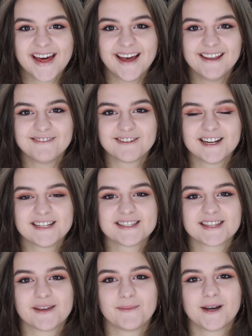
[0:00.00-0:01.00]
Hi
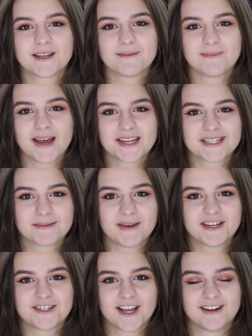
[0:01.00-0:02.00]
friends and welcome back to
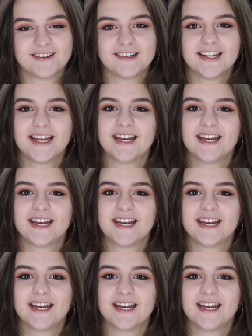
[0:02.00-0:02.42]
my channel,